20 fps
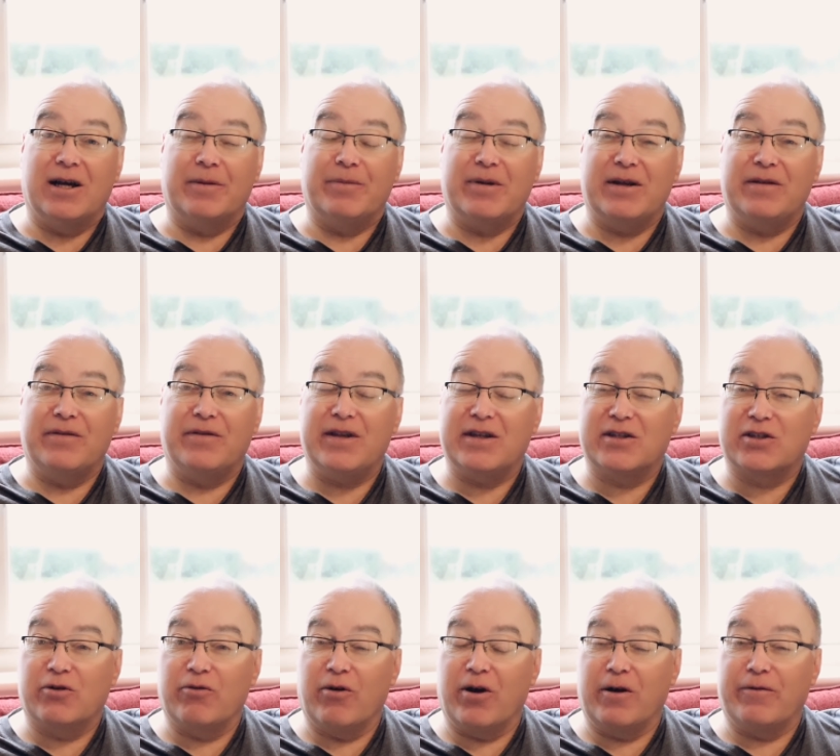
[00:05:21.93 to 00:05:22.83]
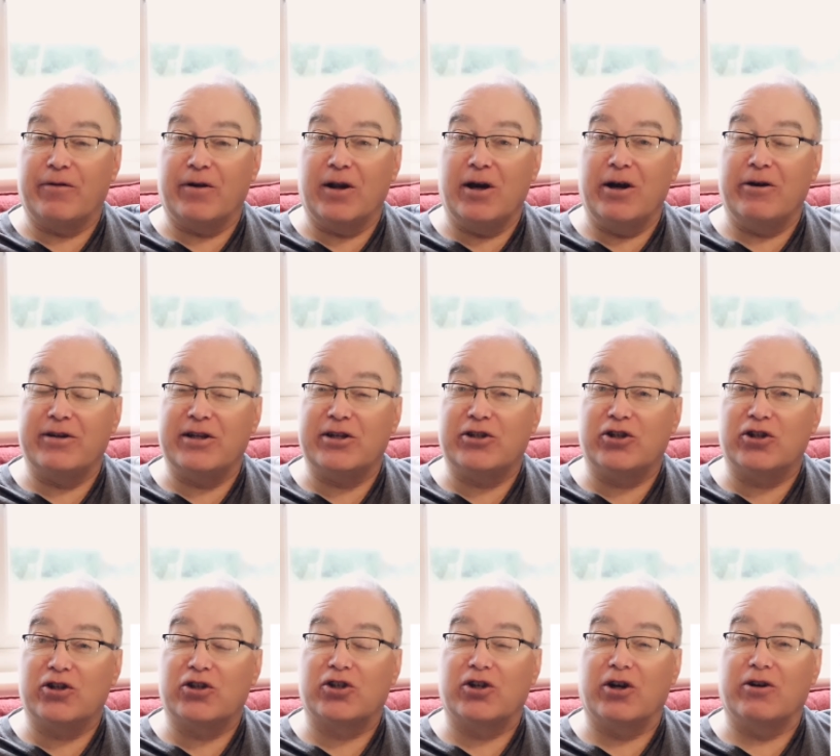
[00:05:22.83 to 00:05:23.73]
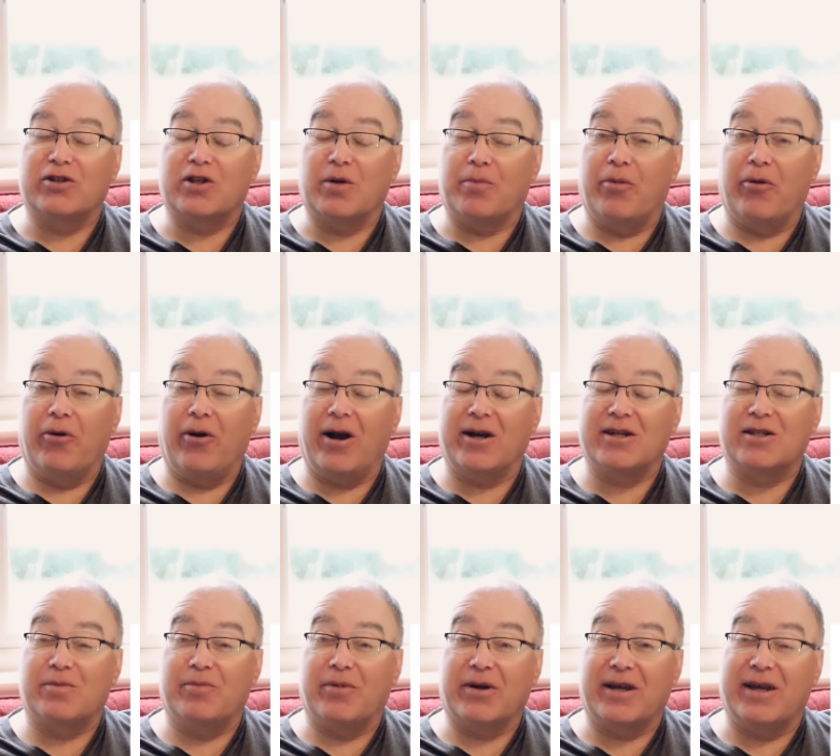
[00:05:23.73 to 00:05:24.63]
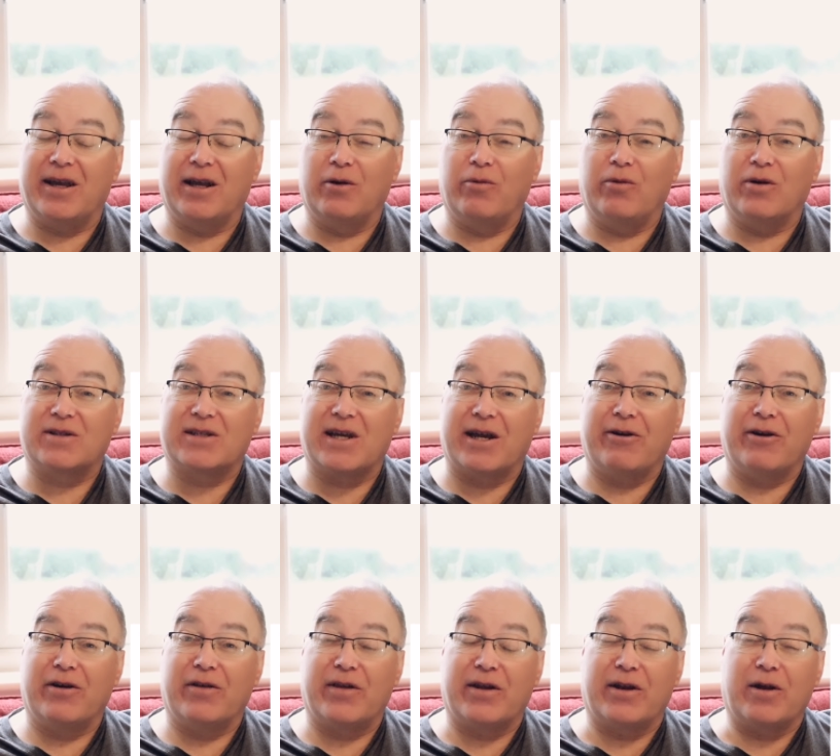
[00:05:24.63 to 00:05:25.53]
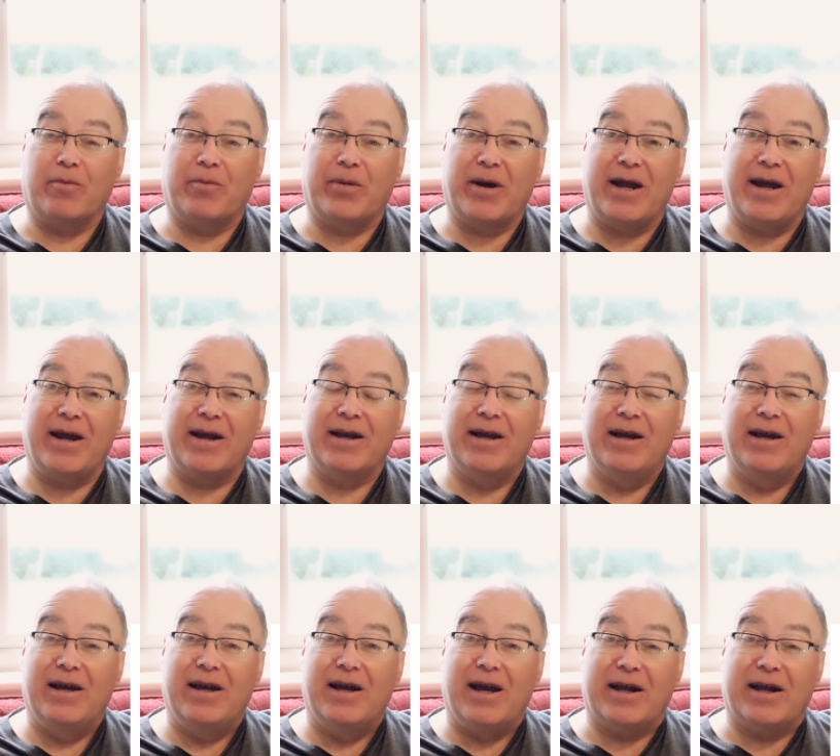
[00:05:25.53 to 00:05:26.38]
Um, in this graph alone, it just shows the price per kilowatt hour that I'm paying.